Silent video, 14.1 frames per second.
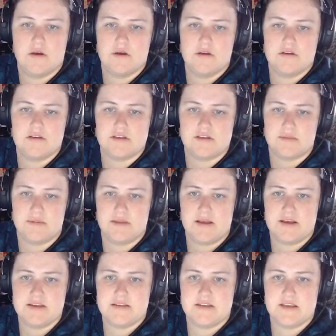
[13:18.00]
There's a
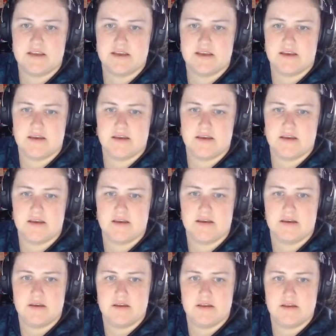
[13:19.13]
plaza there.
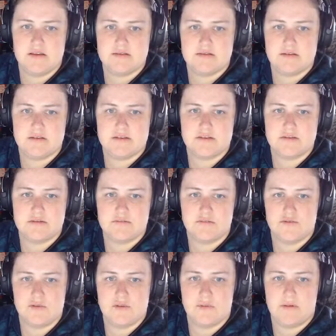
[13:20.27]
There's a
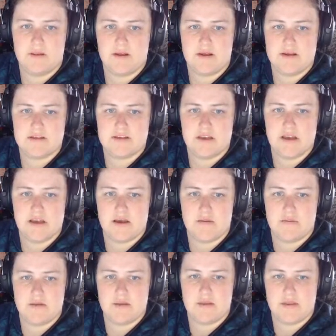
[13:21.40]
smaller plaza up
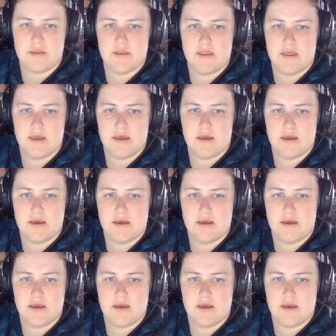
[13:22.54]
there.